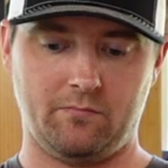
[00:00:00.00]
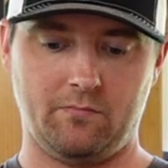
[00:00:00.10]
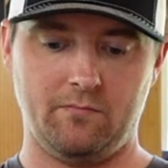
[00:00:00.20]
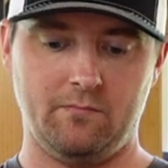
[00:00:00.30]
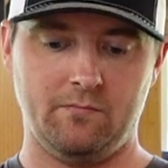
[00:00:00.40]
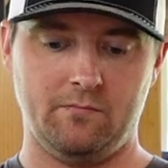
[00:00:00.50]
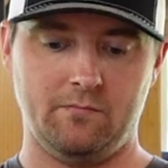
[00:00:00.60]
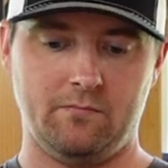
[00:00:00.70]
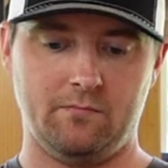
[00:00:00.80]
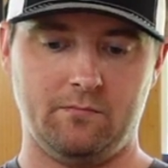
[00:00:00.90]

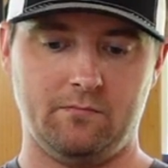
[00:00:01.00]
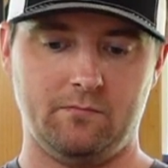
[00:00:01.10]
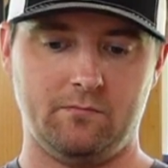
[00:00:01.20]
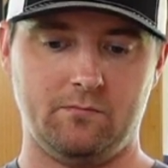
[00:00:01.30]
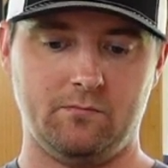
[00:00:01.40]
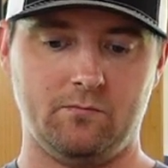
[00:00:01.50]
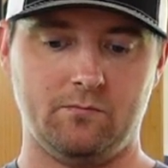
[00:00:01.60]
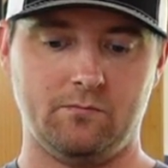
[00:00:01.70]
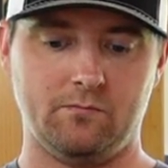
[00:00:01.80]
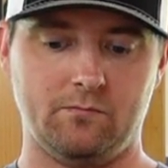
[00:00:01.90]

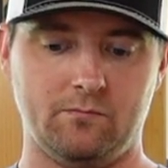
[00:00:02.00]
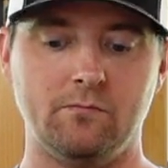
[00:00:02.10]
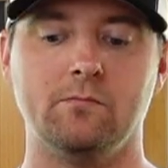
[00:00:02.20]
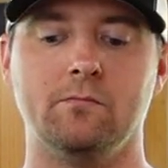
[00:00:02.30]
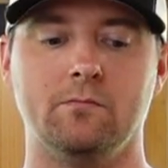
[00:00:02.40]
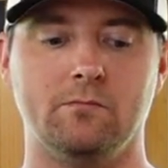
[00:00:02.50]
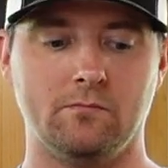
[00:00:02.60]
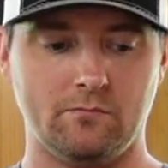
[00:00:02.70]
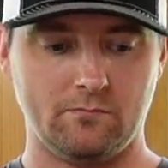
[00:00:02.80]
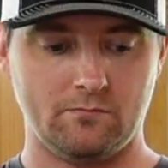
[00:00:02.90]

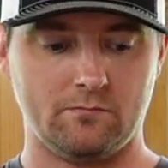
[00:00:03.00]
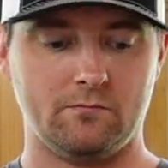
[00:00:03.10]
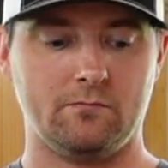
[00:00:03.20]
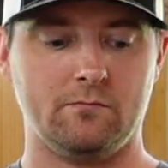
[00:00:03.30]
This person isn't speaking.